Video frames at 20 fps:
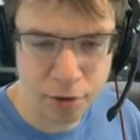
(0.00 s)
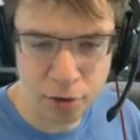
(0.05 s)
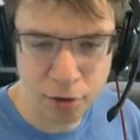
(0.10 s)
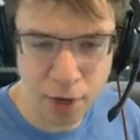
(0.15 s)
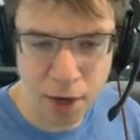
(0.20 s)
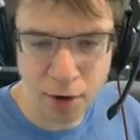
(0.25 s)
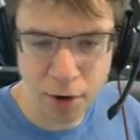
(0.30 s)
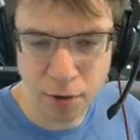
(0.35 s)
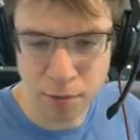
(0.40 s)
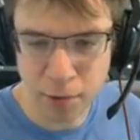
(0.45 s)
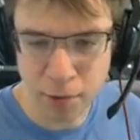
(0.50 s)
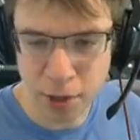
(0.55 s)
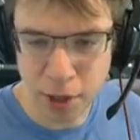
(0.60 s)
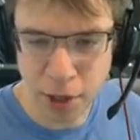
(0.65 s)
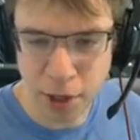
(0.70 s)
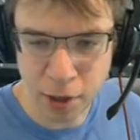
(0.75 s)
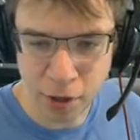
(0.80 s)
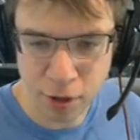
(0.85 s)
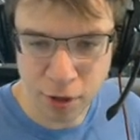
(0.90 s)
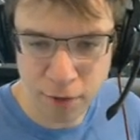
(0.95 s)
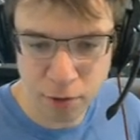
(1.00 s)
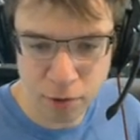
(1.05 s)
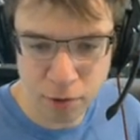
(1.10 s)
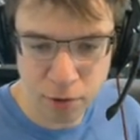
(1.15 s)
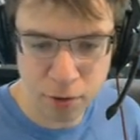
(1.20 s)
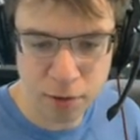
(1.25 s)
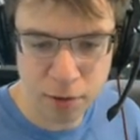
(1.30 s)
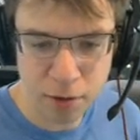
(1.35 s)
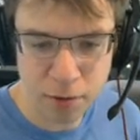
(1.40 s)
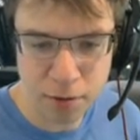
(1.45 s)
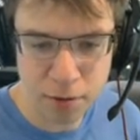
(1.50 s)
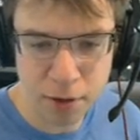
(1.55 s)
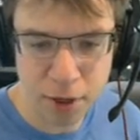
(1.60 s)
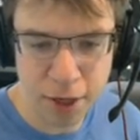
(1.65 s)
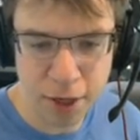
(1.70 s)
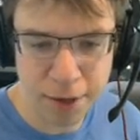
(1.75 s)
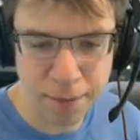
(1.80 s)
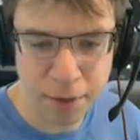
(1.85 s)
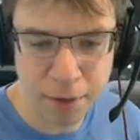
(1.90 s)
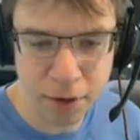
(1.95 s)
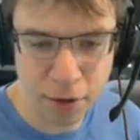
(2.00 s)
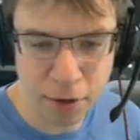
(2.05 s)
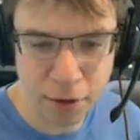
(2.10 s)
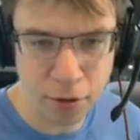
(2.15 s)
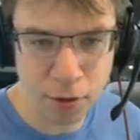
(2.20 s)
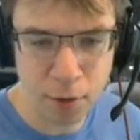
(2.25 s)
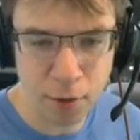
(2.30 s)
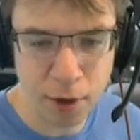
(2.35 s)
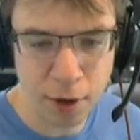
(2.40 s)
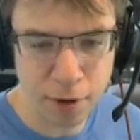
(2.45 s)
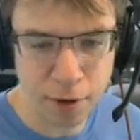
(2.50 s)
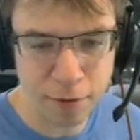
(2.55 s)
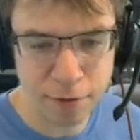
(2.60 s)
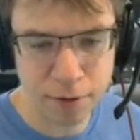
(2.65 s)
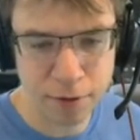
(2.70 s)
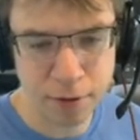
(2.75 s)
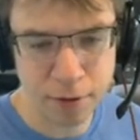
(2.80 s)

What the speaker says: don't really like Sever Soul. It doesn't do enough,